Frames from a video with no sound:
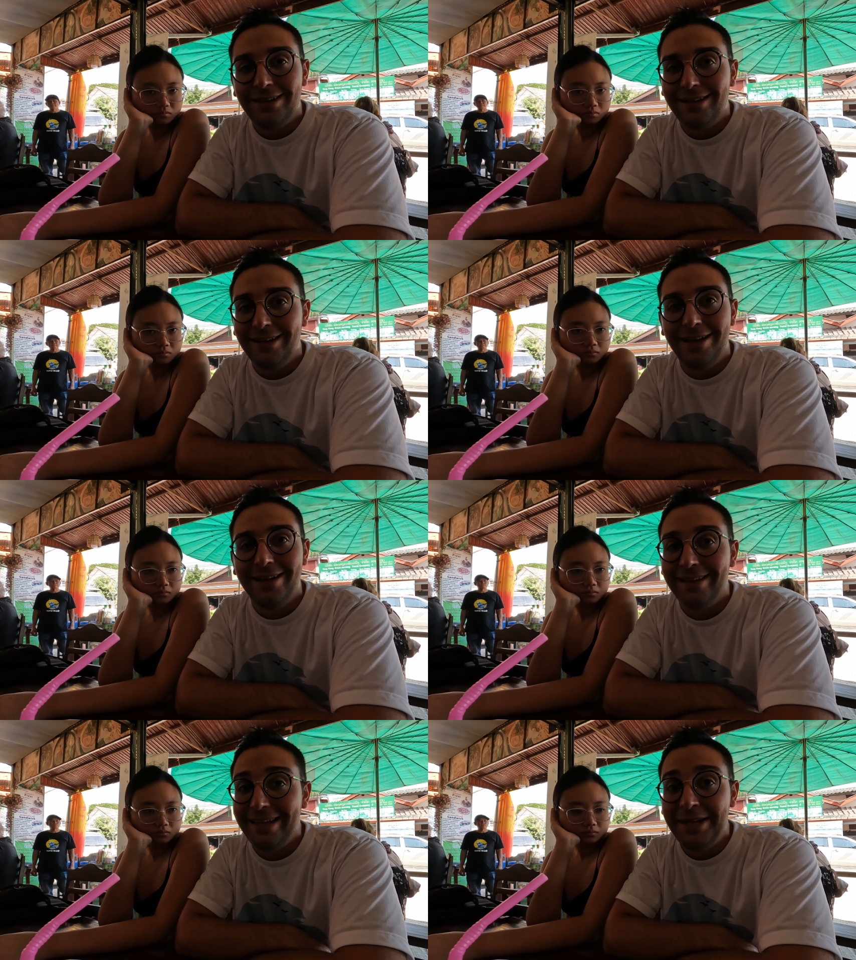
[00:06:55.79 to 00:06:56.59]
Speaker 1: Uh,
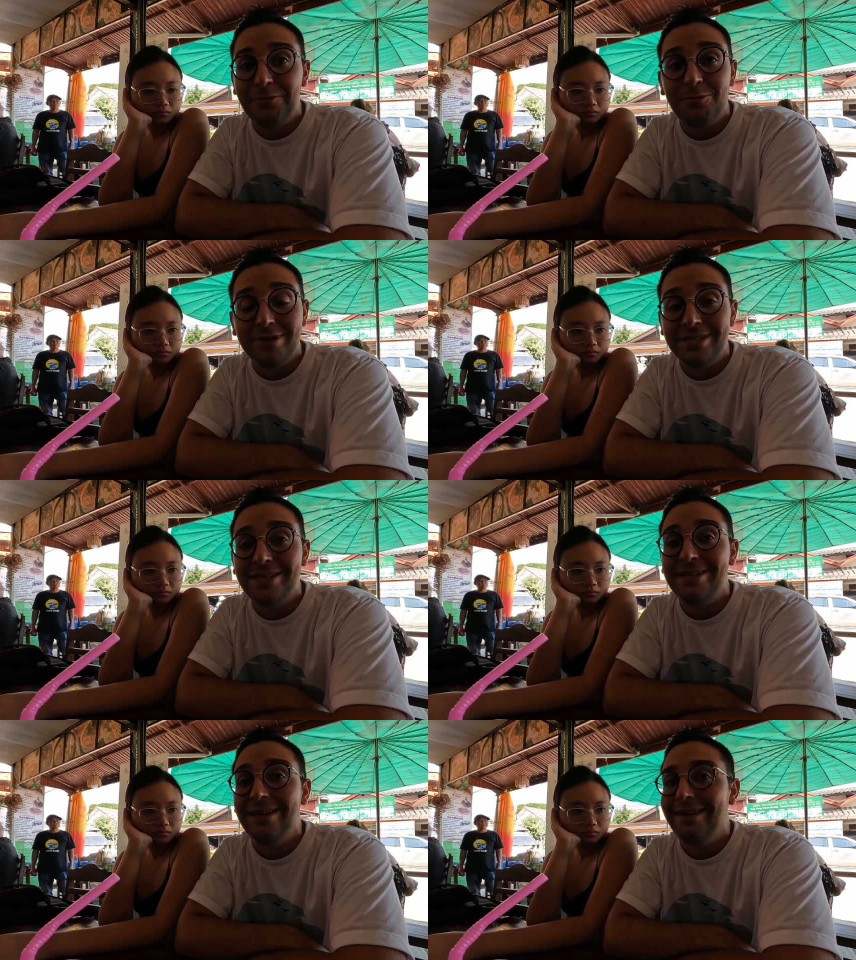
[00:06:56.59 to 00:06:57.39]
it
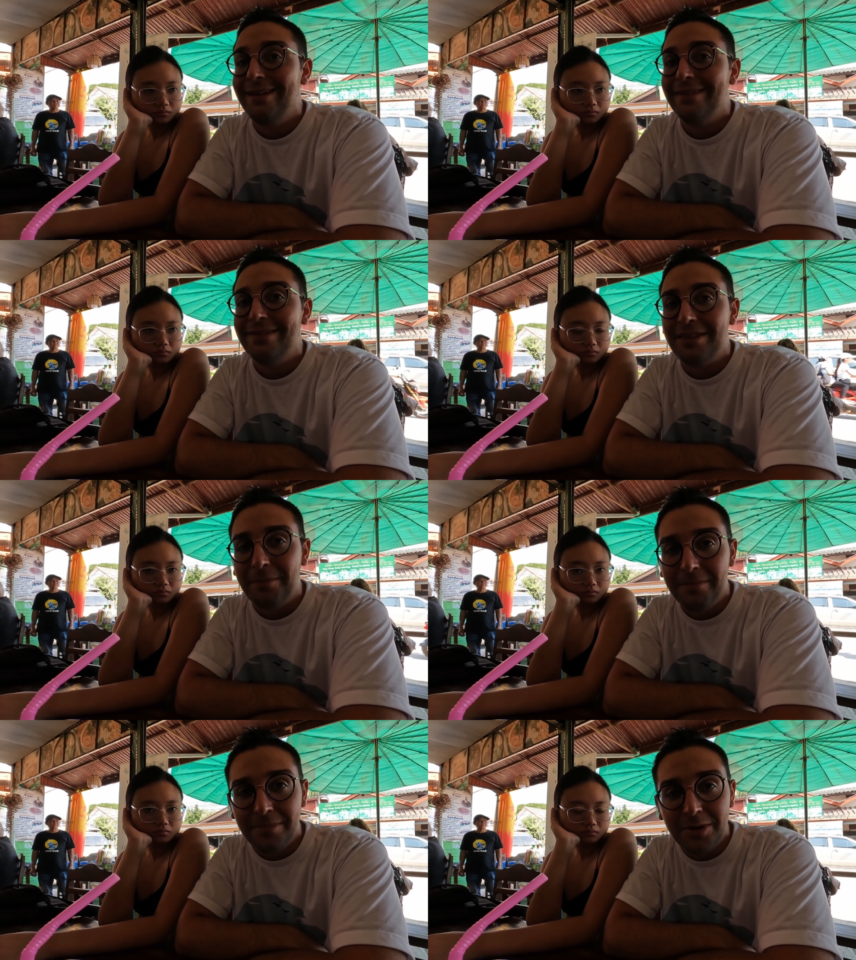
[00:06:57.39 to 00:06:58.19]
was the
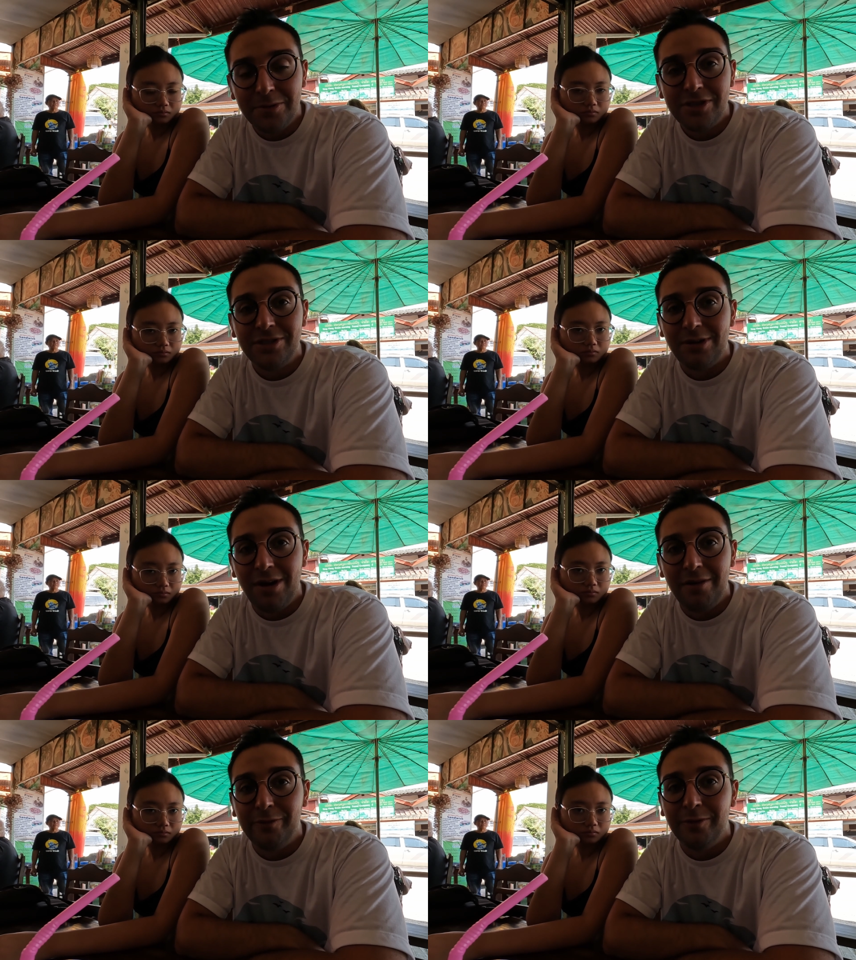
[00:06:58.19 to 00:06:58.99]
most
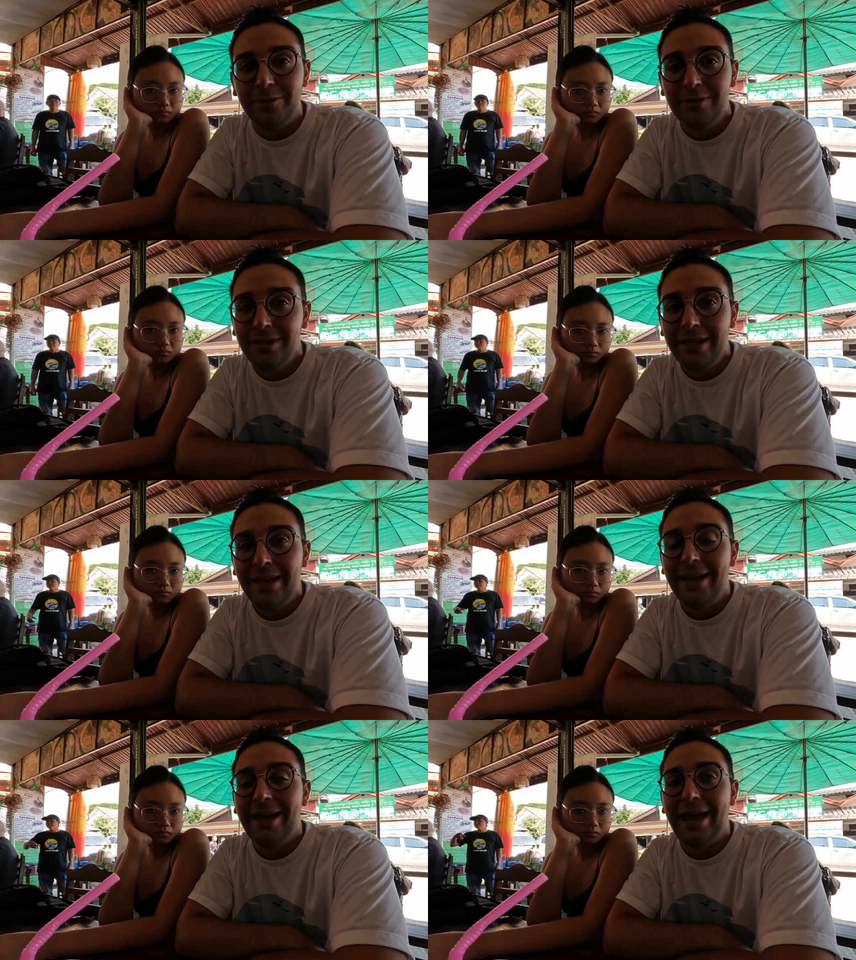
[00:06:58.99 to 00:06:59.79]
awful
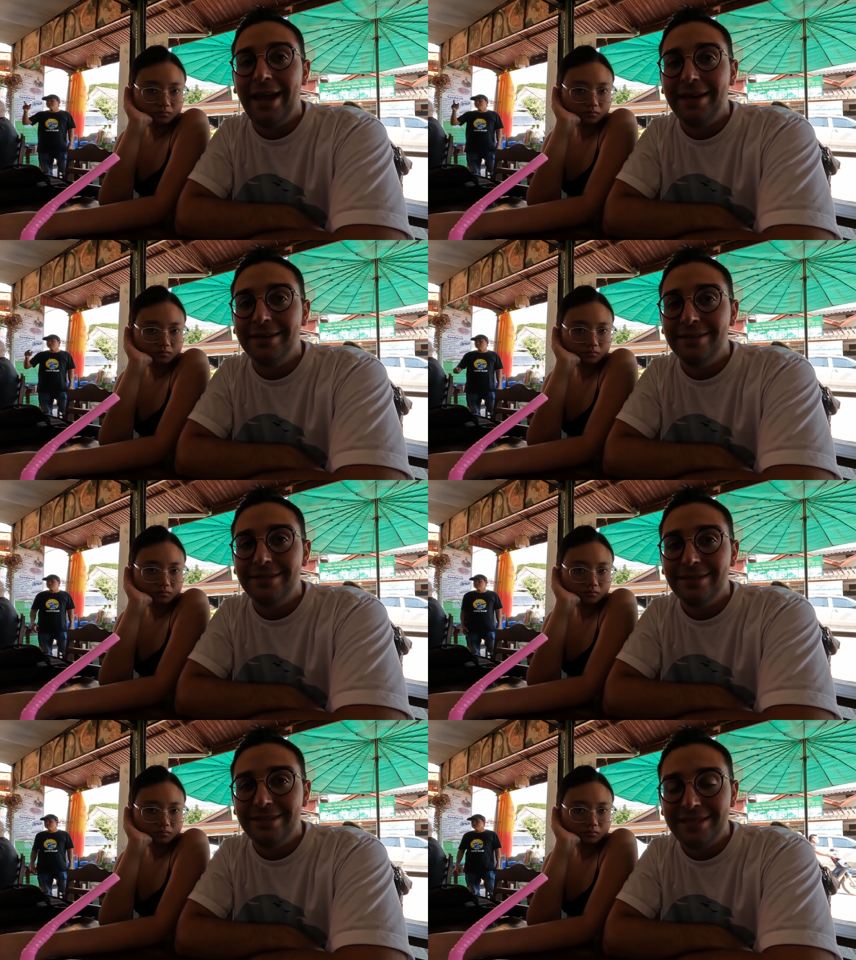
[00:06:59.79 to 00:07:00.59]
and
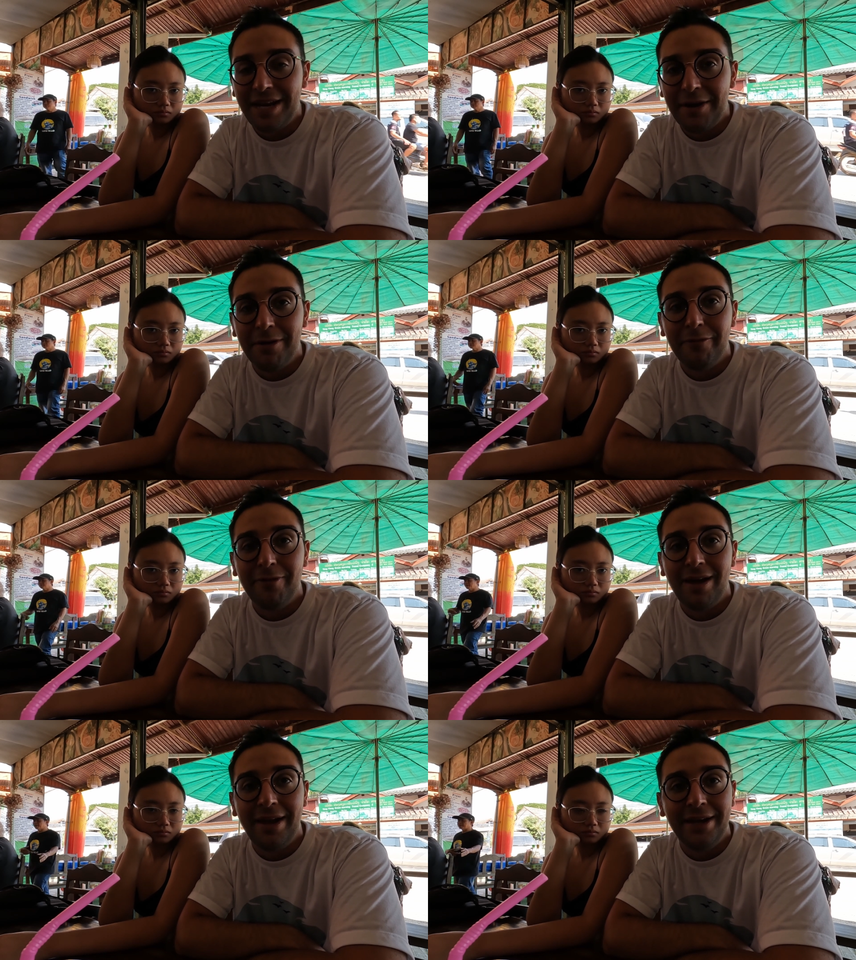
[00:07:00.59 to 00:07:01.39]

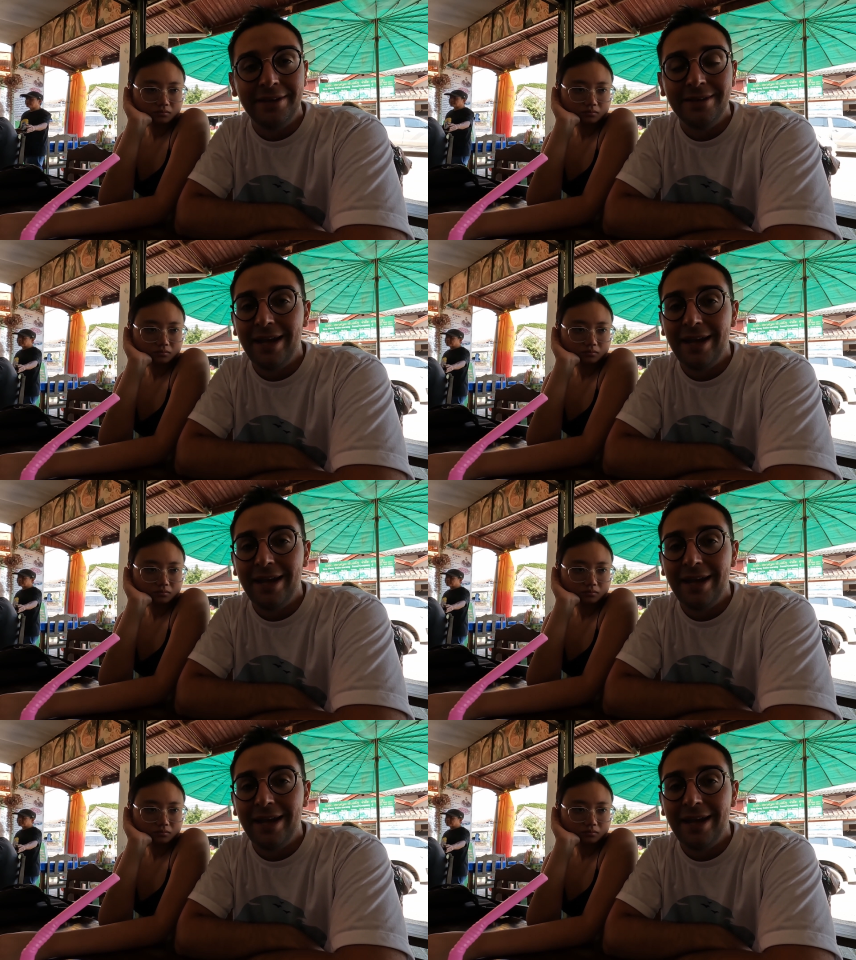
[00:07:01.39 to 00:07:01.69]
terrifying